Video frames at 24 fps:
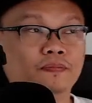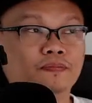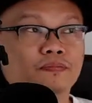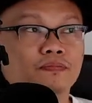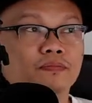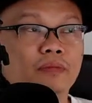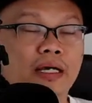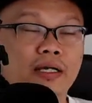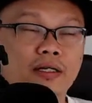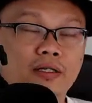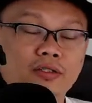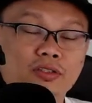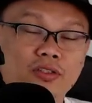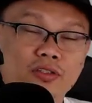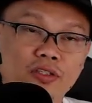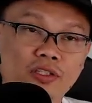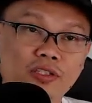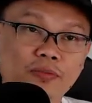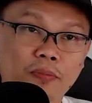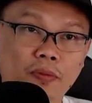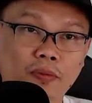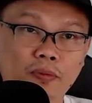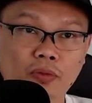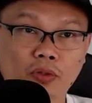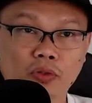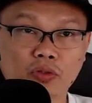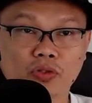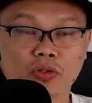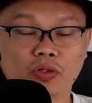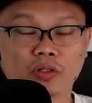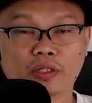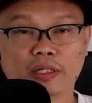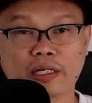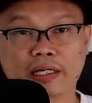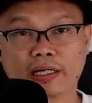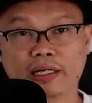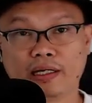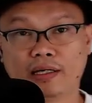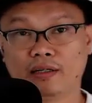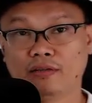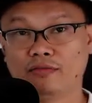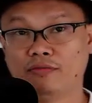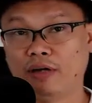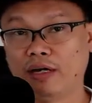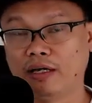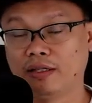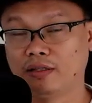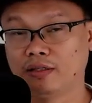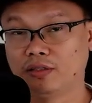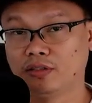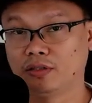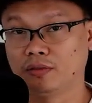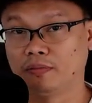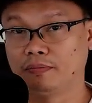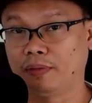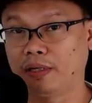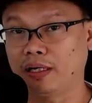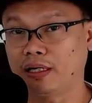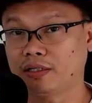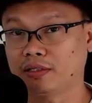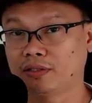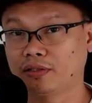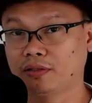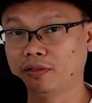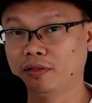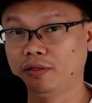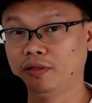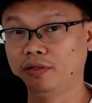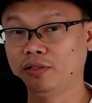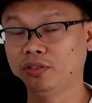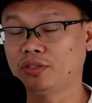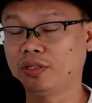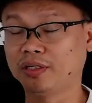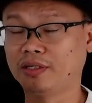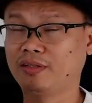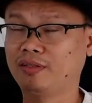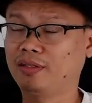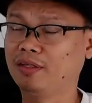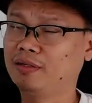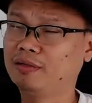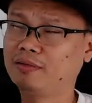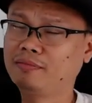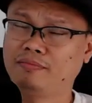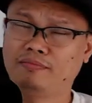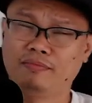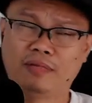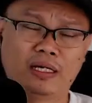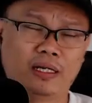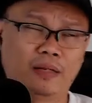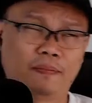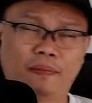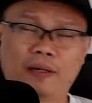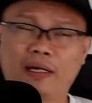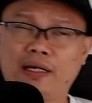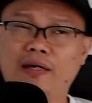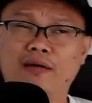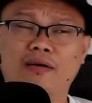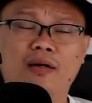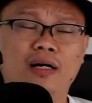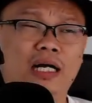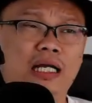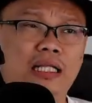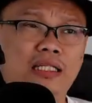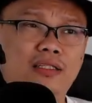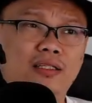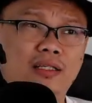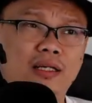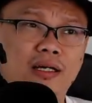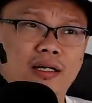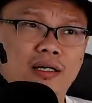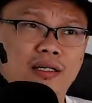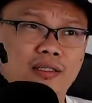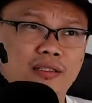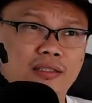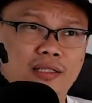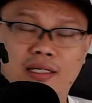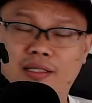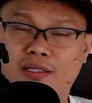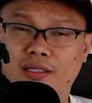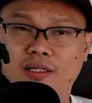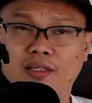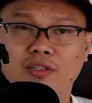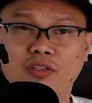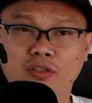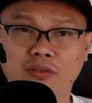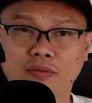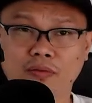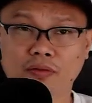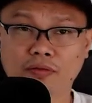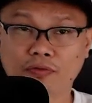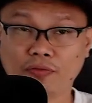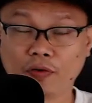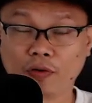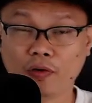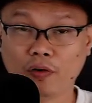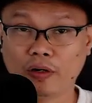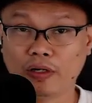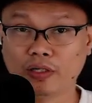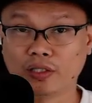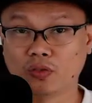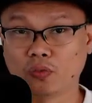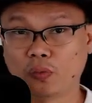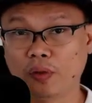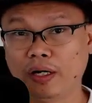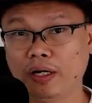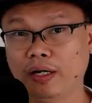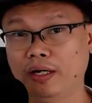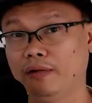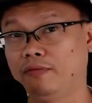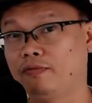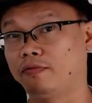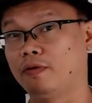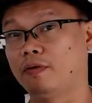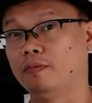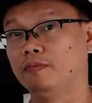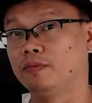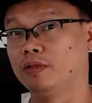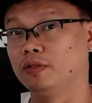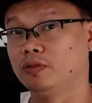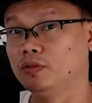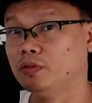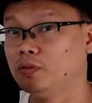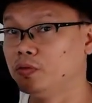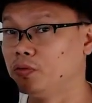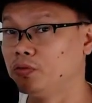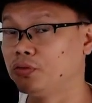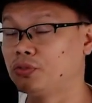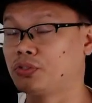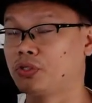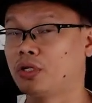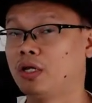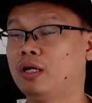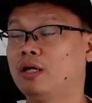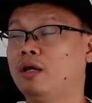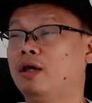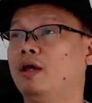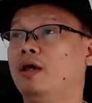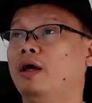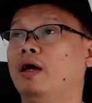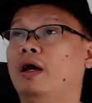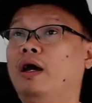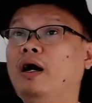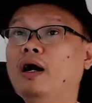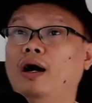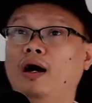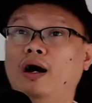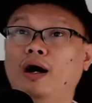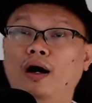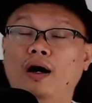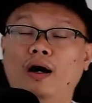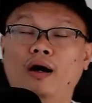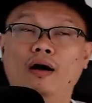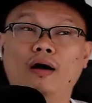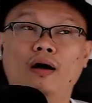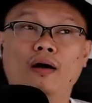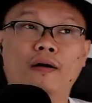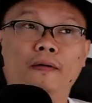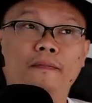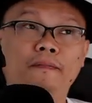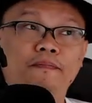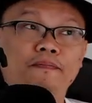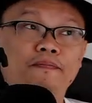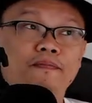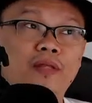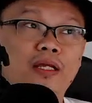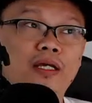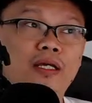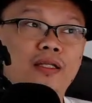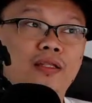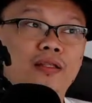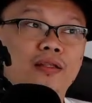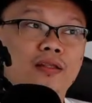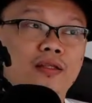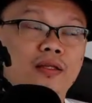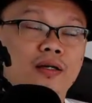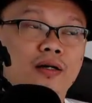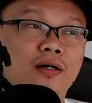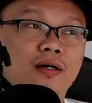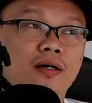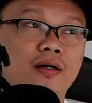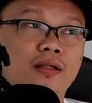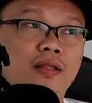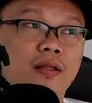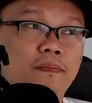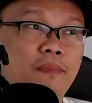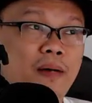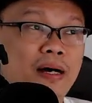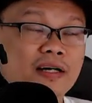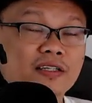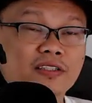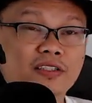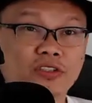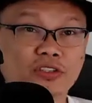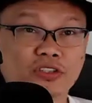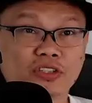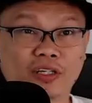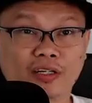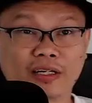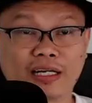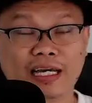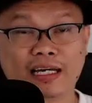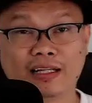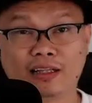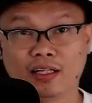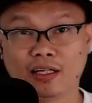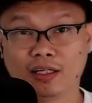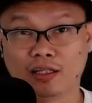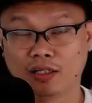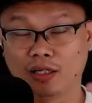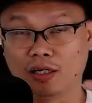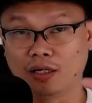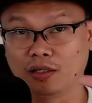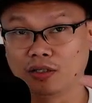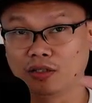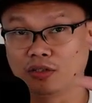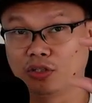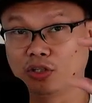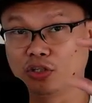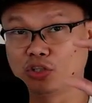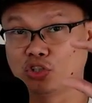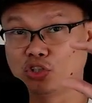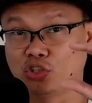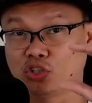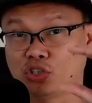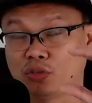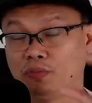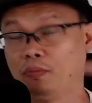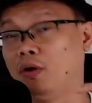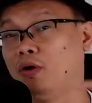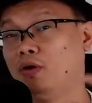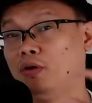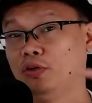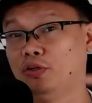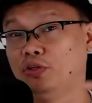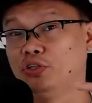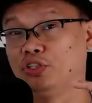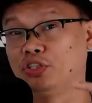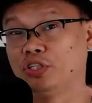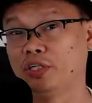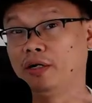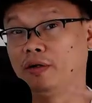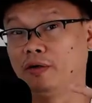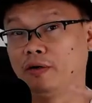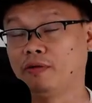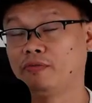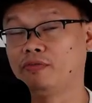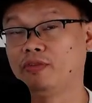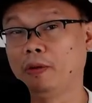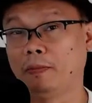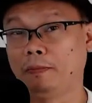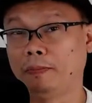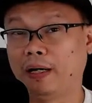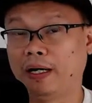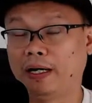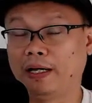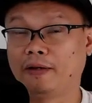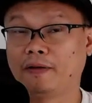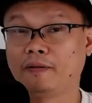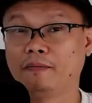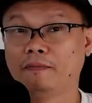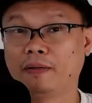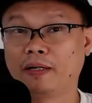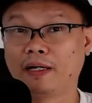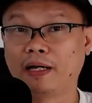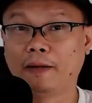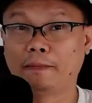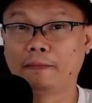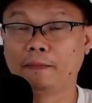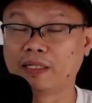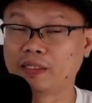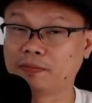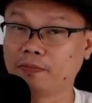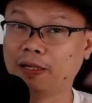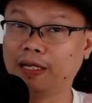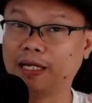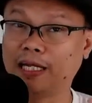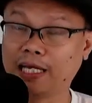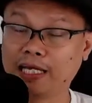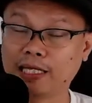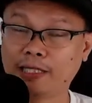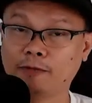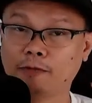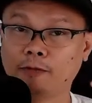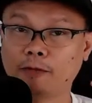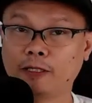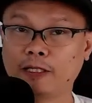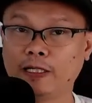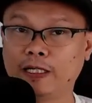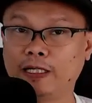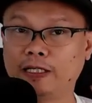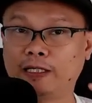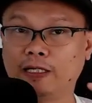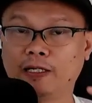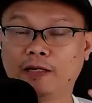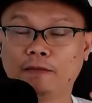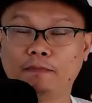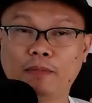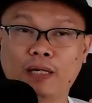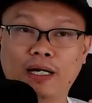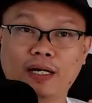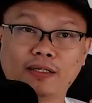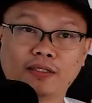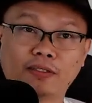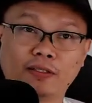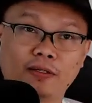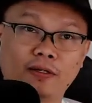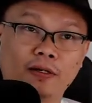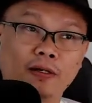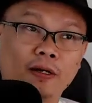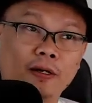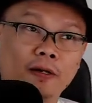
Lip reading: managers, promoter taking advantage of boxers. I think Manny Pacquiao had that issue before as well from the news. The boxers are getting the smaller share of the pie. Kumbaga mas maliit yung kinikita ng boxer,